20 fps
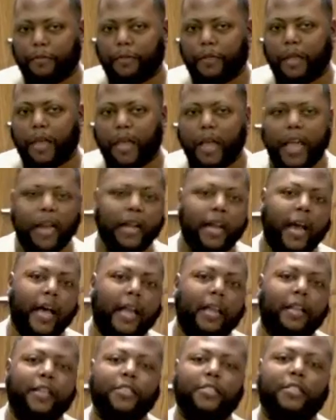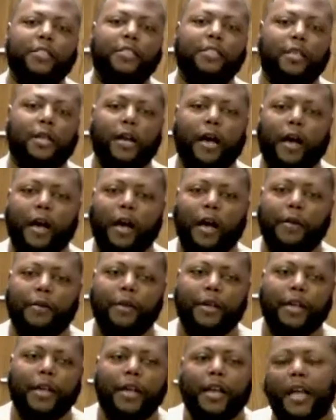and not listened to God
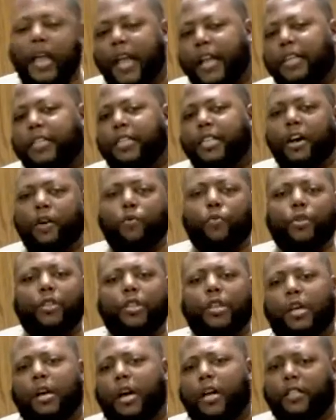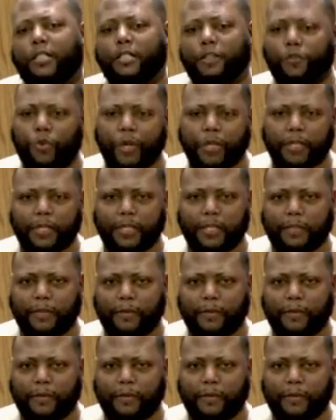and dealt with the consequences.